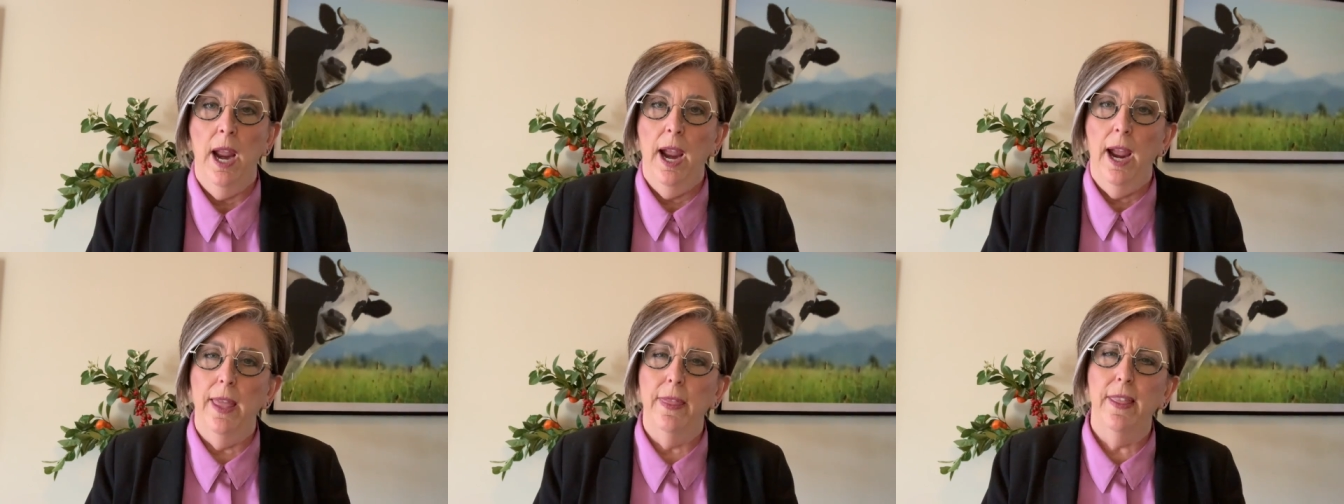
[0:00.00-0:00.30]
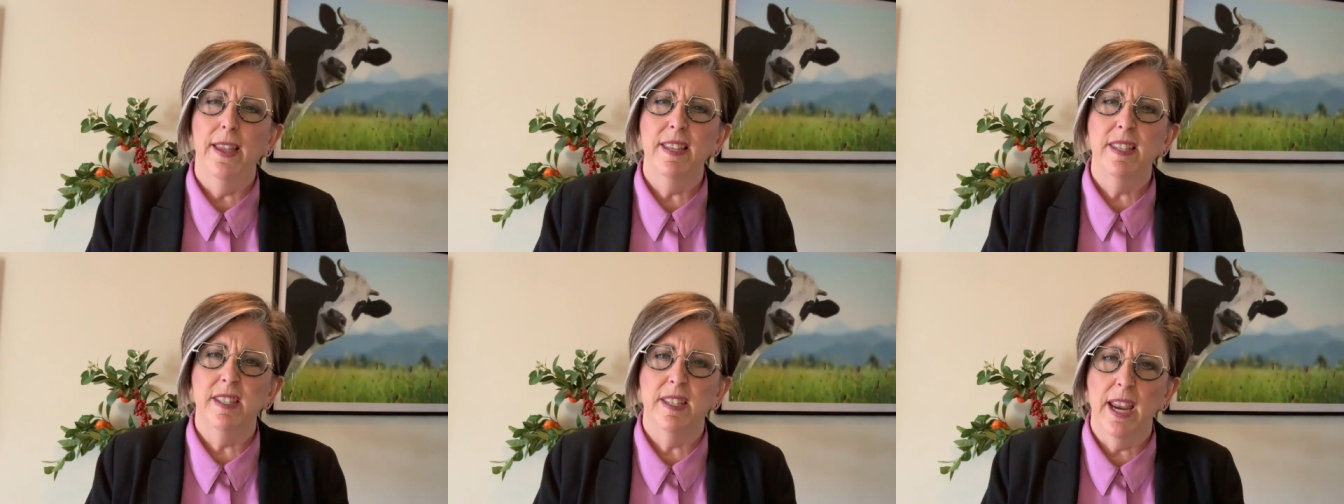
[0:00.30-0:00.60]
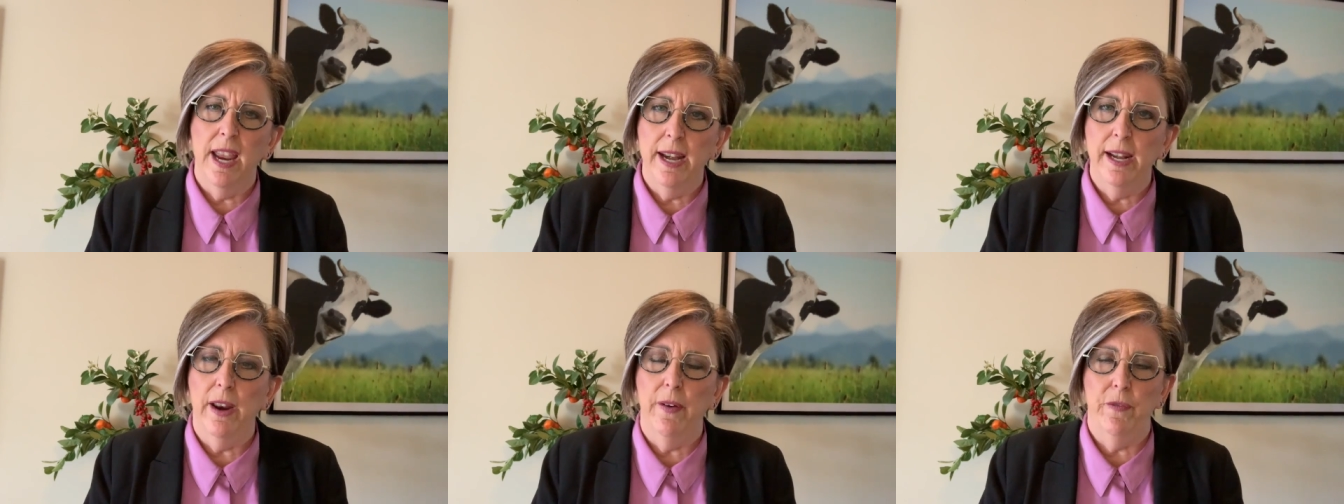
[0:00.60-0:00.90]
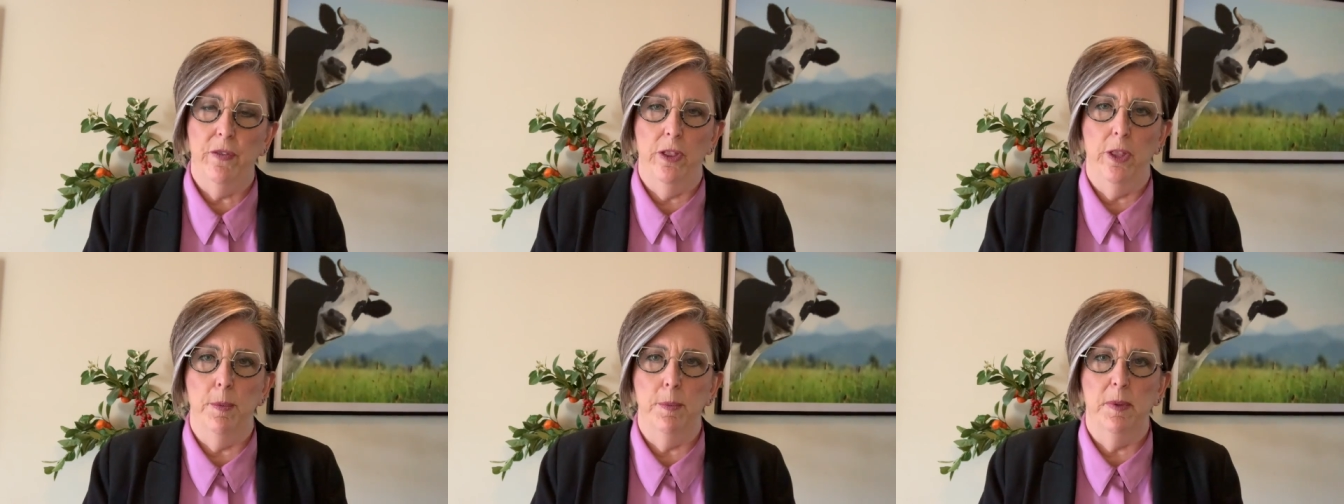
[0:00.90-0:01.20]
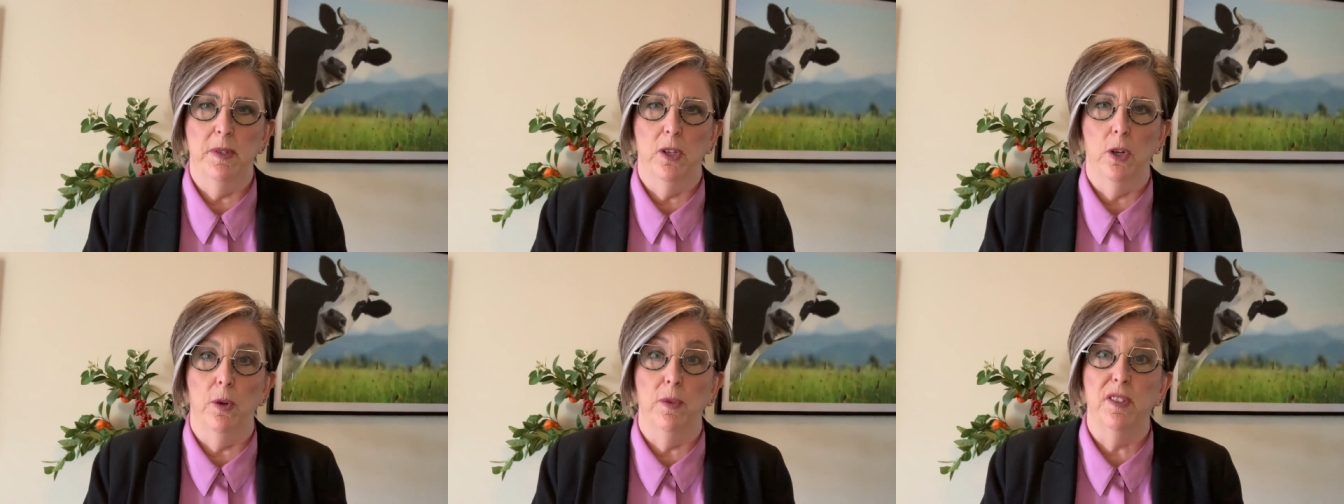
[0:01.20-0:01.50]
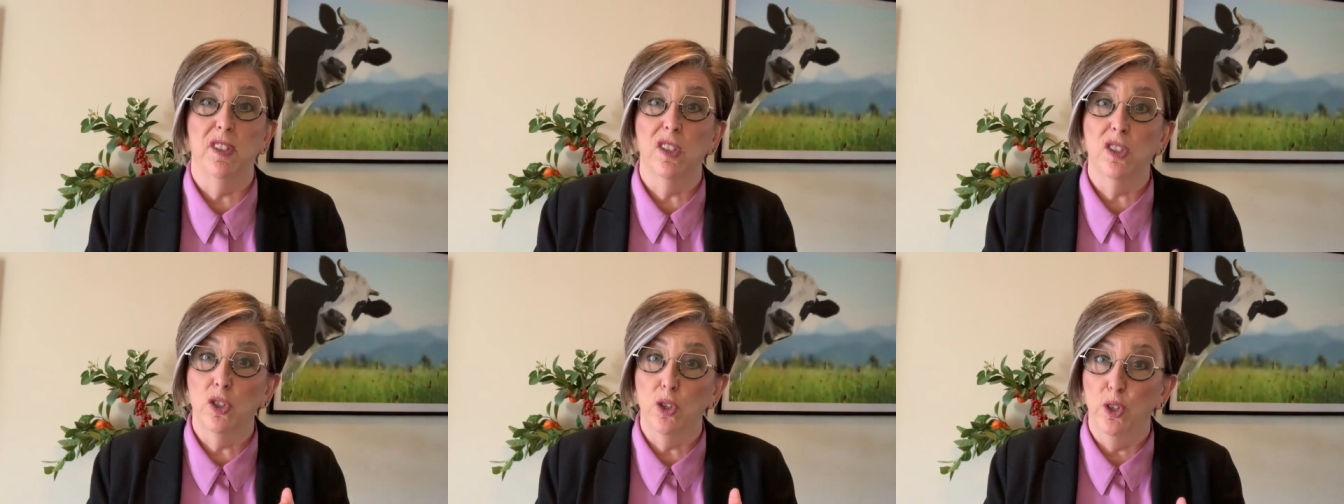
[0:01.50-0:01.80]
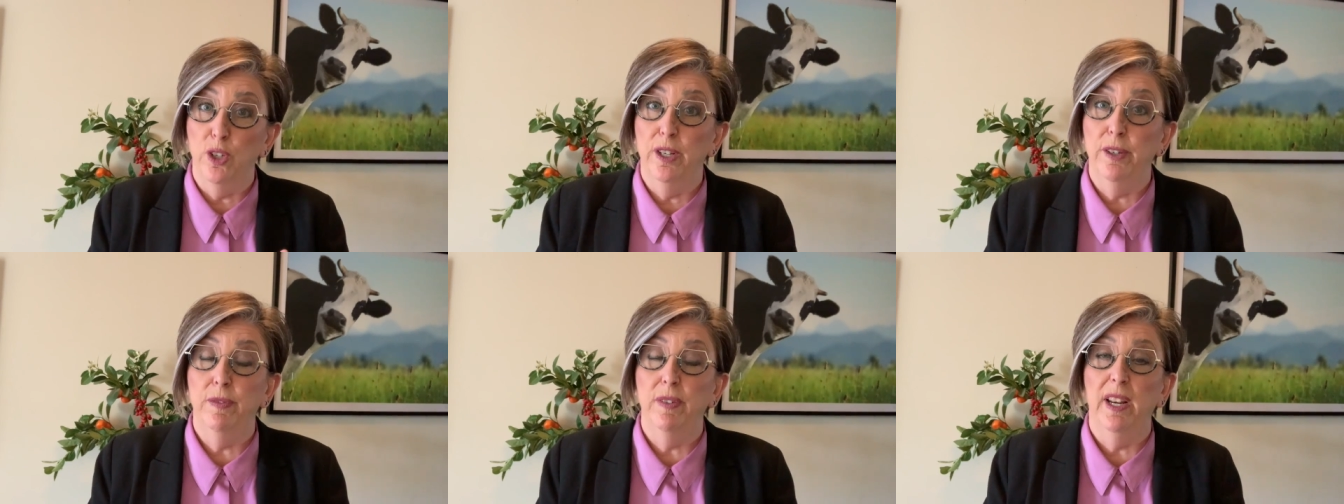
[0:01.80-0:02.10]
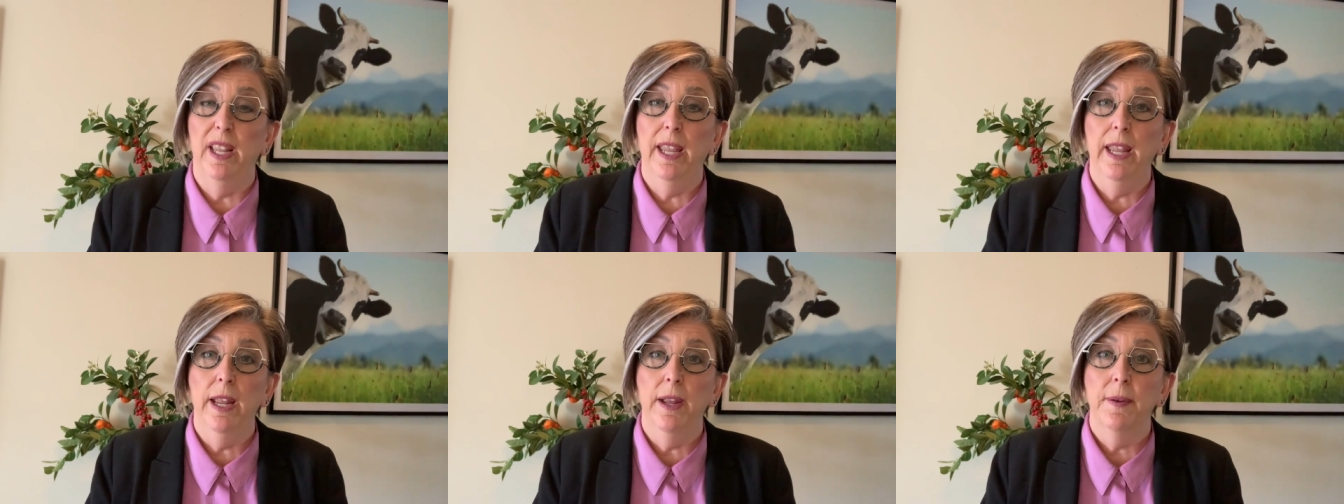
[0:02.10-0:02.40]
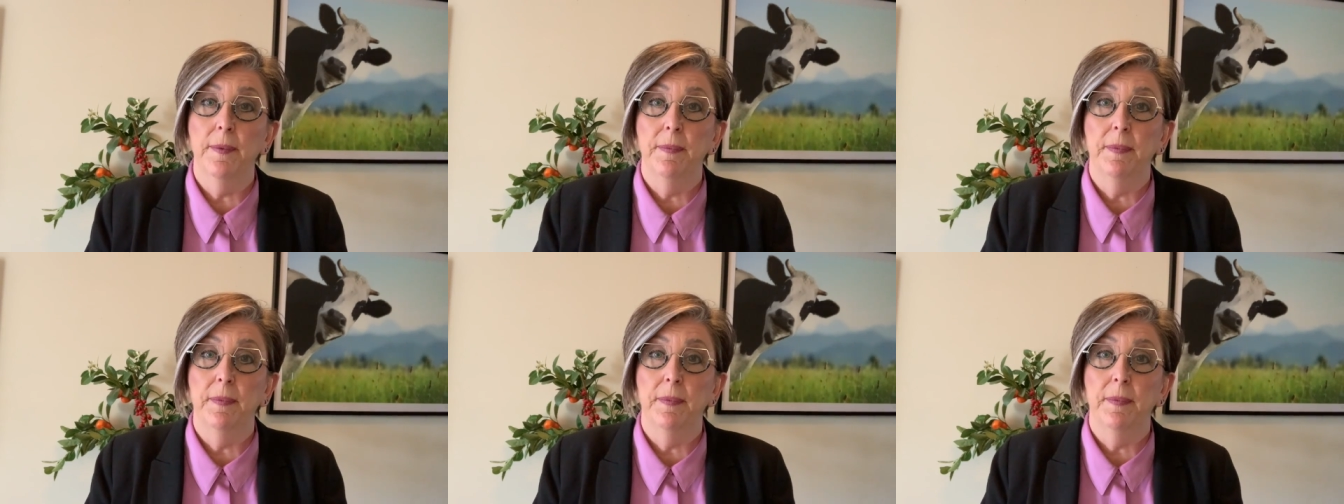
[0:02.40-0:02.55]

And they stand up for themselves assertively,